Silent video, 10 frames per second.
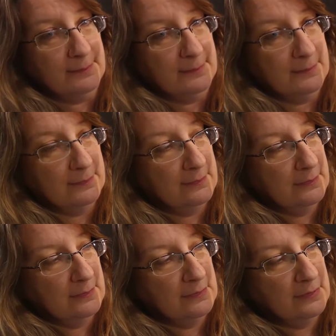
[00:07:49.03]

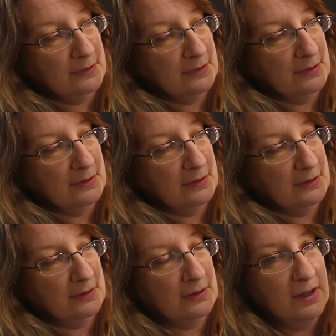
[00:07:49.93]
No one is speaking in this clip.